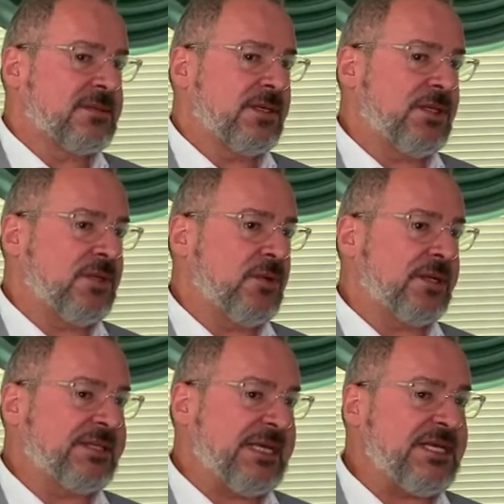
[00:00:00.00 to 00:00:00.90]
You are
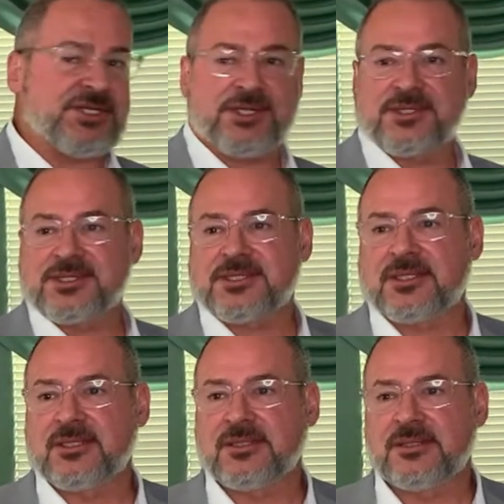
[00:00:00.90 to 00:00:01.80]
teachers
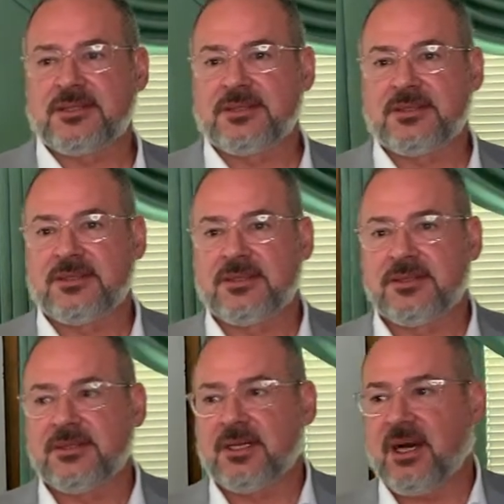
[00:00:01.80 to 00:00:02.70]

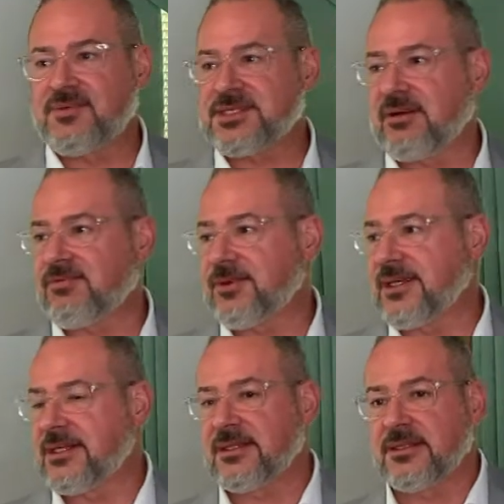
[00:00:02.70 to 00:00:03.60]
of suffering.
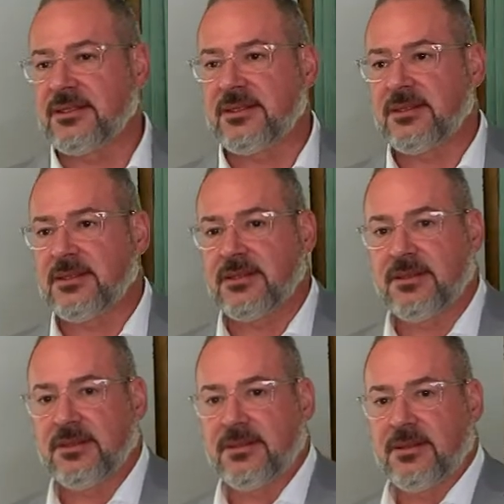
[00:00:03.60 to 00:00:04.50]

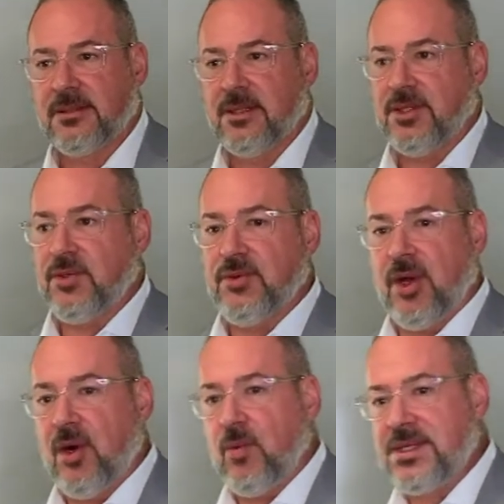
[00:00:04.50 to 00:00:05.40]
You know what